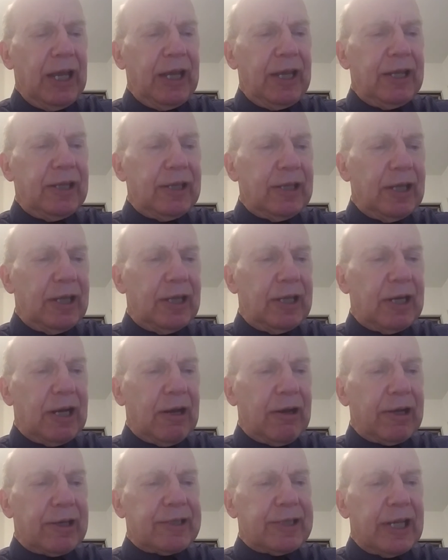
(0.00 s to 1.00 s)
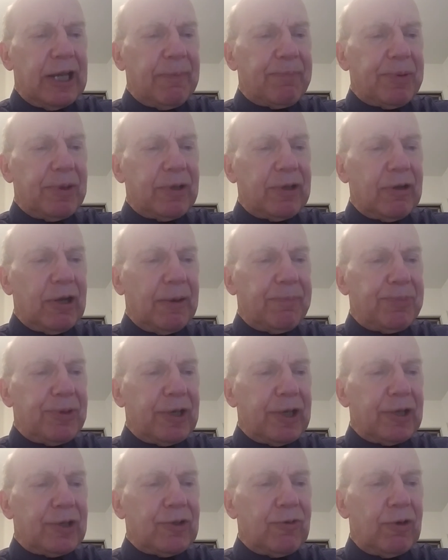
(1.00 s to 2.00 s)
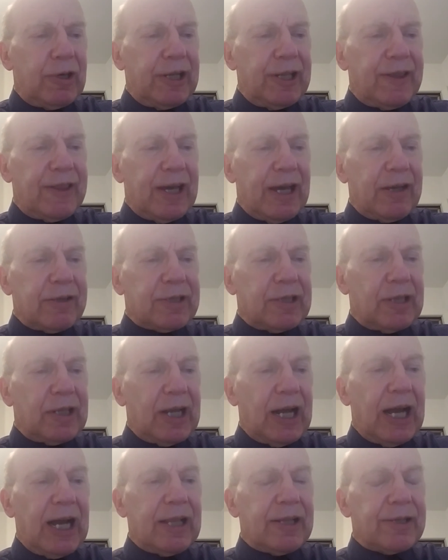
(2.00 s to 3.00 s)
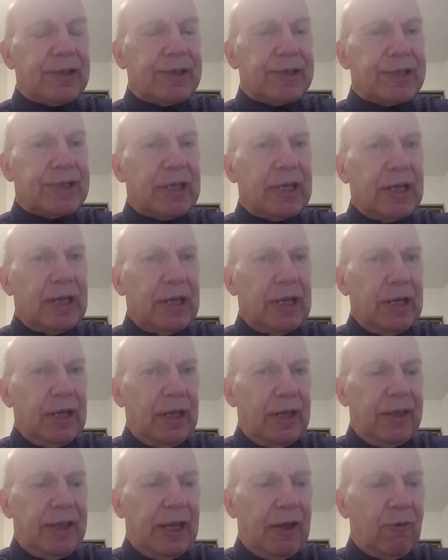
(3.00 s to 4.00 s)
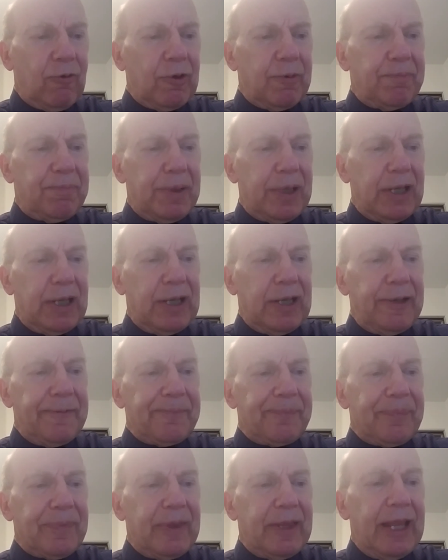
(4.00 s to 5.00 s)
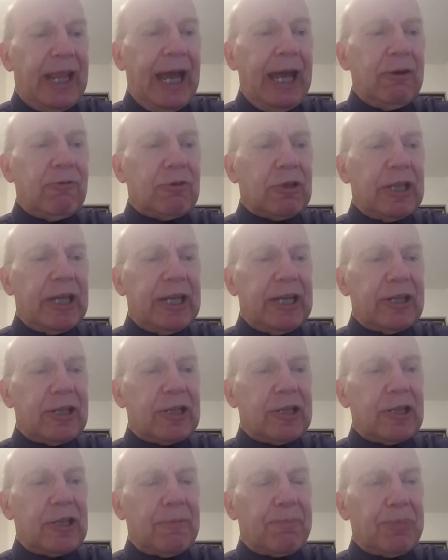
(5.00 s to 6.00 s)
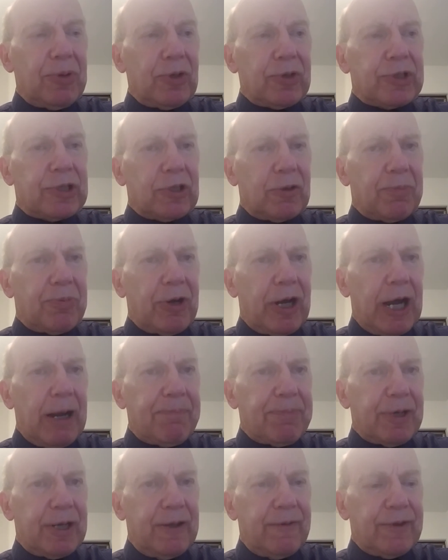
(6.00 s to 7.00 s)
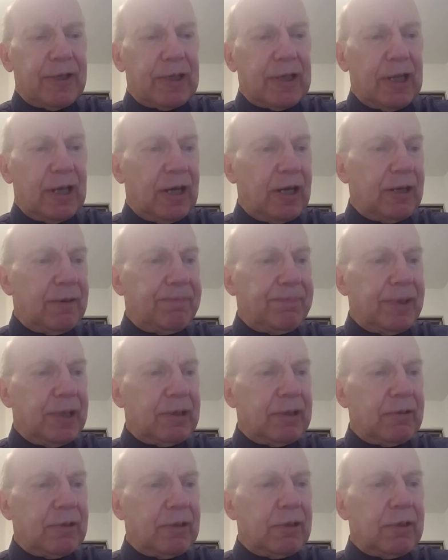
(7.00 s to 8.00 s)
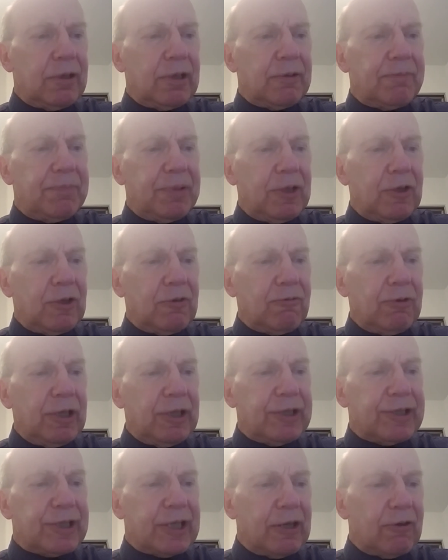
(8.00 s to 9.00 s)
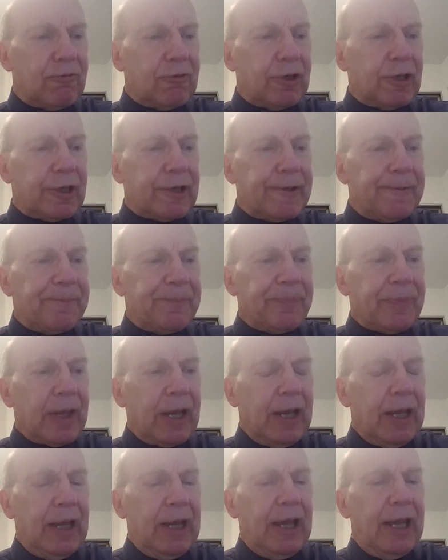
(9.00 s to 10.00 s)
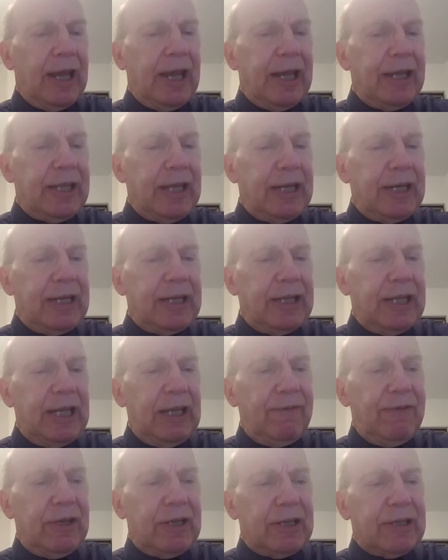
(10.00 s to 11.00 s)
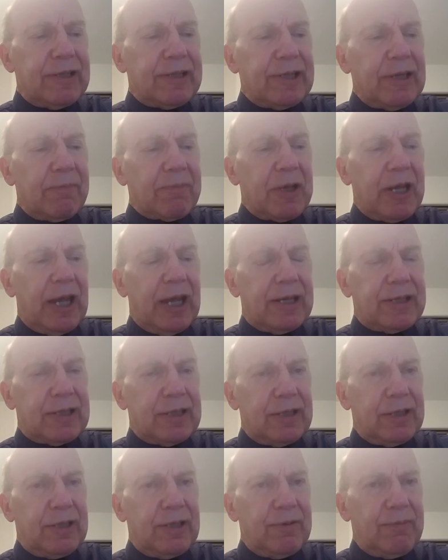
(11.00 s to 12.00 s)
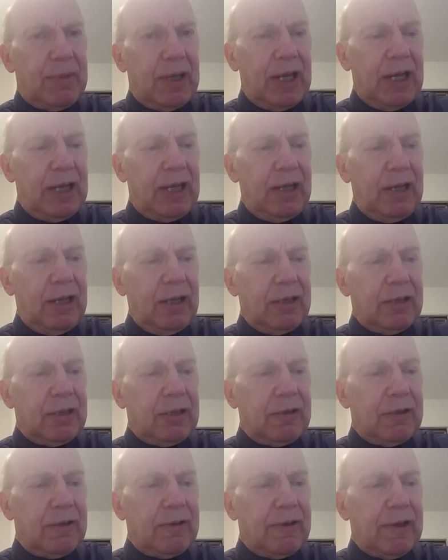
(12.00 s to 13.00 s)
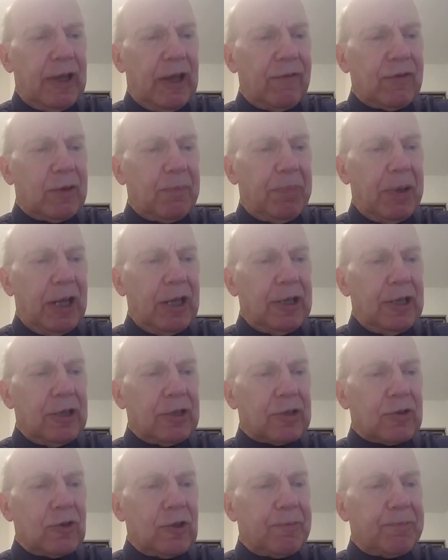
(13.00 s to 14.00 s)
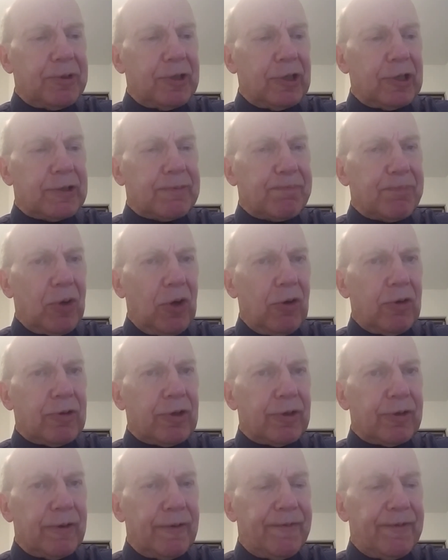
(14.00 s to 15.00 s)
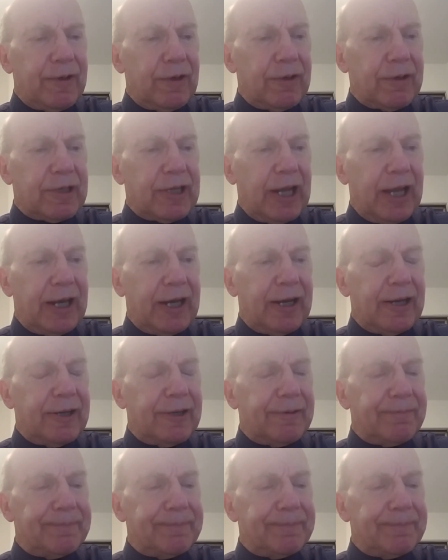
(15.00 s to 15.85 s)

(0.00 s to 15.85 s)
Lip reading: in our example here, I put in $20,000. That would be not related to the personal property of the tenant, but it'd be the real estate work. And then even in some cases, you may have to pay the unscrupulous broker if you're a tenant.